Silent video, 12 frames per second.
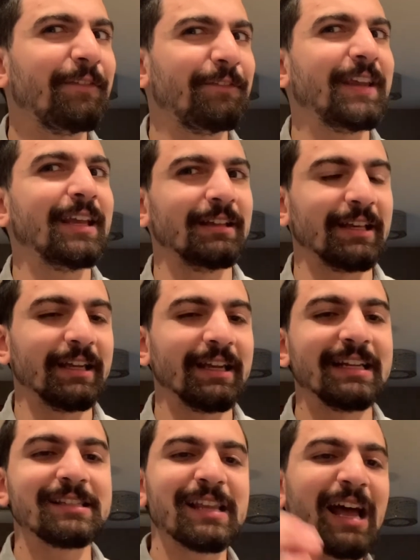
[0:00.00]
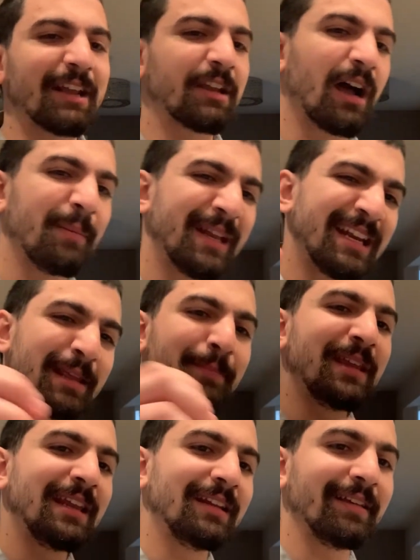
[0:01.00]
feel it. It's got to come in
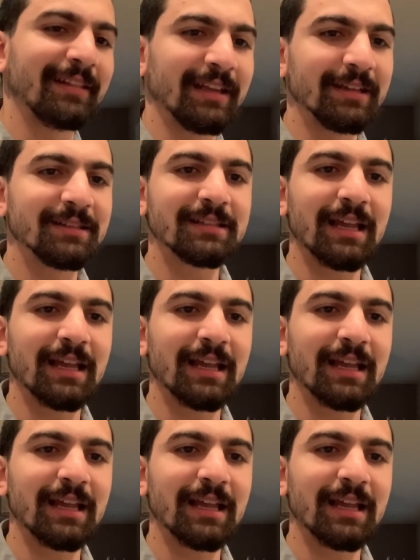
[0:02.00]
immediately.